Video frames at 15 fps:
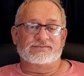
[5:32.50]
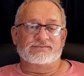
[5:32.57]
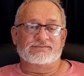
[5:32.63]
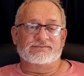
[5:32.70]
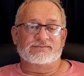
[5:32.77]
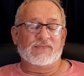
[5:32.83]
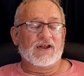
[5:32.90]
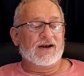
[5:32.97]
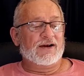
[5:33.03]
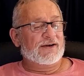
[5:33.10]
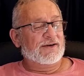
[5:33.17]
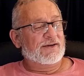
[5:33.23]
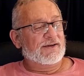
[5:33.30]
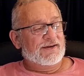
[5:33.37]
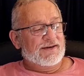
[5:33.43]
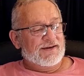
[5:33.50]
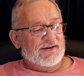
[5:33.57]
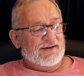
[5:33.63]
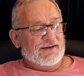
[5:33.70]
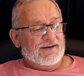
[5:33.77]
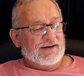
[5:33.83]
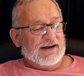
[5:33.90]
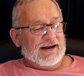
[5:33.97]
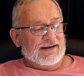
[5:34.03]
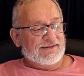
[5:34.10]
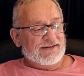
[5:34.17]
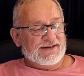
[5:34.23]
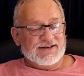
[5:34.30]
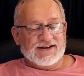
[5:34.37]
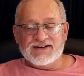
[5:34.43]
Now, I
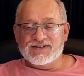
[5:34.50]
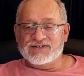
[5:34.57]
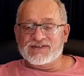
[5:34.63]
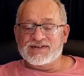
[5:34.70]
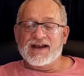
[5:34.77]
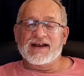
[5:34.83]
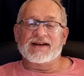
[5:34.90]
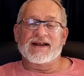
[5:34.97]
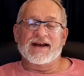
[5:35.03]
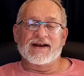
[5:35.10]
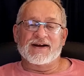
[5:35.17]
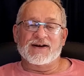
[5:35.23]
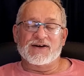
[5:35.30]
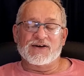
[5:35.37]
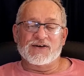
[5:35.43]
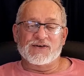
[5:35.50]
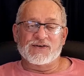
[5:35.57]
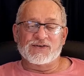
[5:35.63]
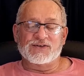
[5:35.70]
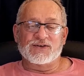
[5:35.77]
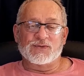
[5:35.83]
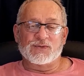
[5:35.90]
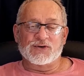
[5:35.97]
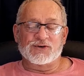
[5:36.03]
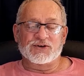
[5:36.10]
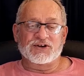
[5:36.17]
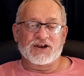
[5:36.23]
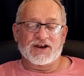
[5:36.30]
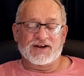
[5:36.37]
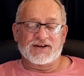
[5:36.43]
don't understand how the world
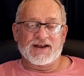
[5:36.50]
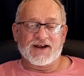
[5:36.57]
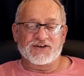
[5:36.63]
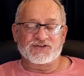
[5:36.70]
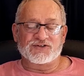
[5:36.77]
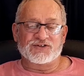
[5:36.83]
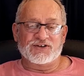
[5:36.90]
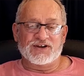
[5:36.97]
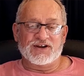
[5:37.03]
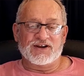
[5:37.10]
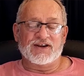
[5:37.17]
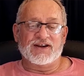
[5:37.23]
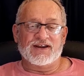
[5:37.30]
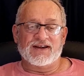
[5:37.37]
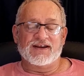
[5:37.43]
can actually